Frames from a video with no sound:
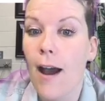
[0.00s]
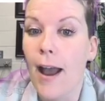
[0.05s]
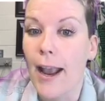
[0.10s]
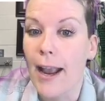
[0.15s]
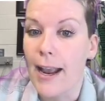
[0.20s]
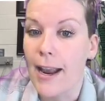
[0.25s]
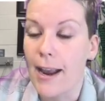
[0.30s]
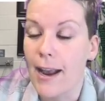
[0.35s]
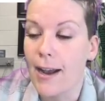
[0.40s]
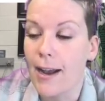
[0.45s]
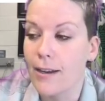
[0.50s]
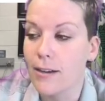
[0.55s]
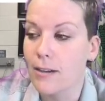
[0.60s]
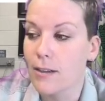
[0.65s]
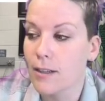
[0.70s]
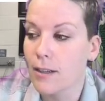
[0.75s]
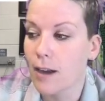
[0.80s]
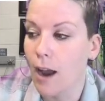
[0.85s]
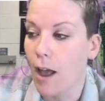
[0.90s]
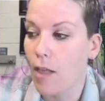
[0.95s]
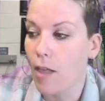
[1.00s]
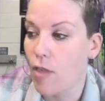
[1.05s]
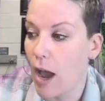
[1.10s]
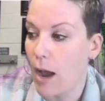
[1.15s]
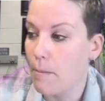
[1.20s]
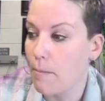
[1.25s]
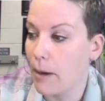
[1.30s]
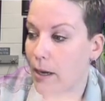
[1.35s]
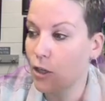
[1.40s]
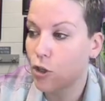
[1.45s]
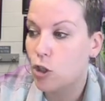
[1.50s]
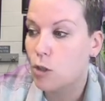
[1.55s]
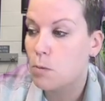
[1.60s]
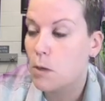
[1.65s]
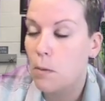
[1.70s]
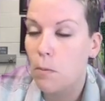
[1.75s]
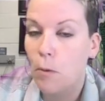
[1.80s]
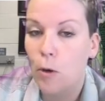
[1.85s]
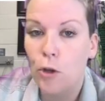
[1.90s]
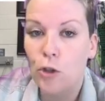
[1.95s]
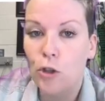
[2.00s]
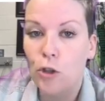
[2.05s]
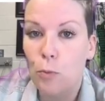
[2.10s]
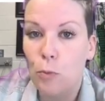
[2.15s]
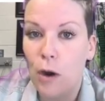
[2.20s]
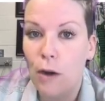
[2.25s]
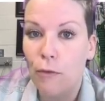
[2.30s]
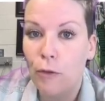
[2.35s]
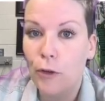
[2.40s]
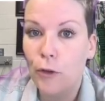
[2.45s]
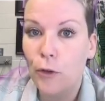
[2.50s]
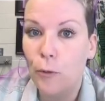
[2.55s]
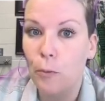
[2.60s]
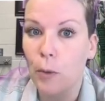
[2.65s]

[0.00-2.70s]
And that might just be a personal preference,